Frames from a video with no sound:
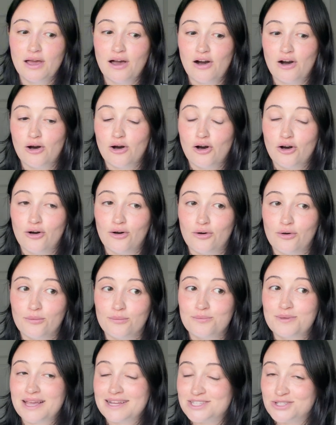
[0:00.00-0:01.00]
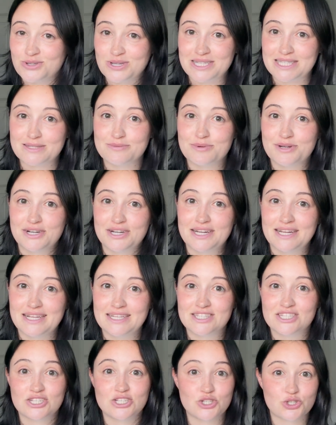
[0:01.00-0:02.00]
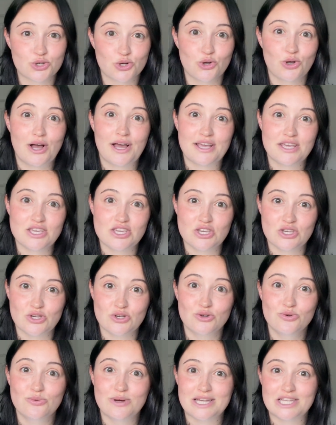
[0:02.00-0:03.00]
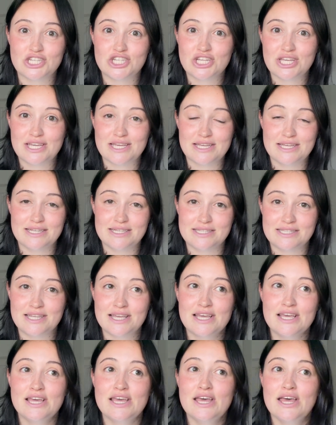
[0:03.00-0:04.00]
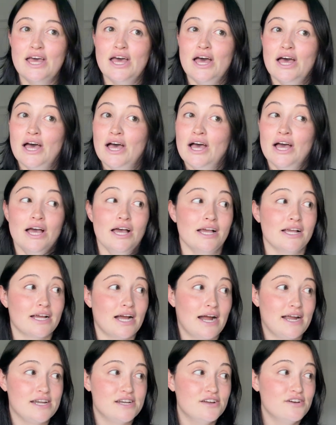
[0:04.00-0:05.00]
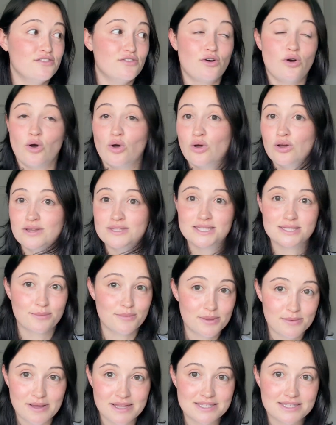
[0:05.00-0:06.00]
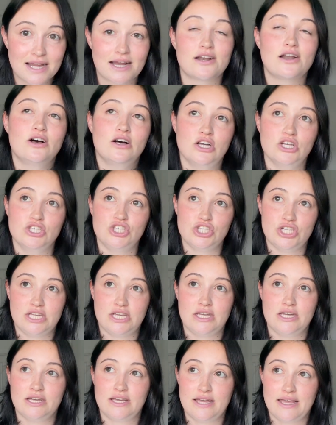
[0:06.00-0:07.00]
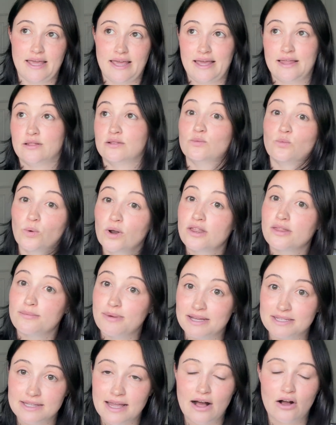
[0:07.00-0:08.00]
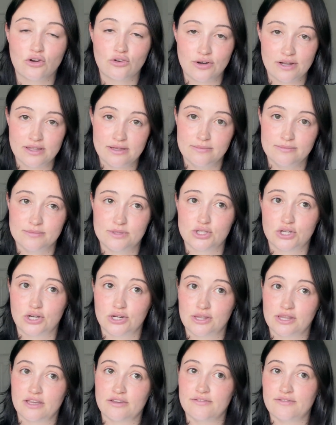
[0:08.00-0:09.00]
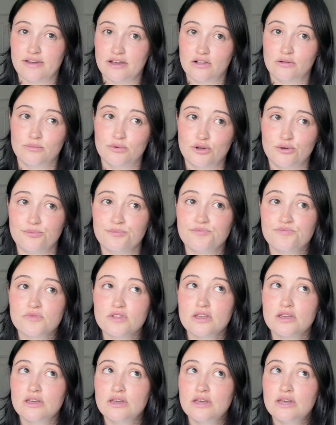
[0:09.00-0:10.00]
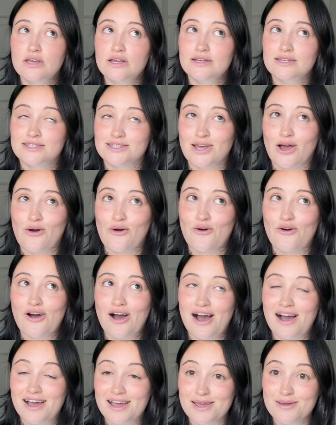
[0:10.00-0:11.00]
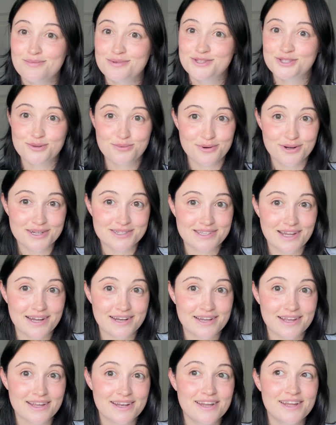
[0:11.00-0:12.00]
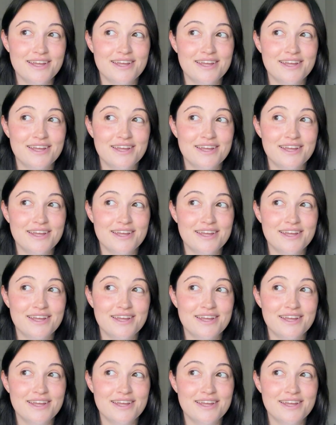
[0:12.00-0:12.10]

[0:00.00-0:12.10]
I'll get to experience Control IQ, which is kind of some of the best technology and one of the best algorithms currently available. So I am super excited.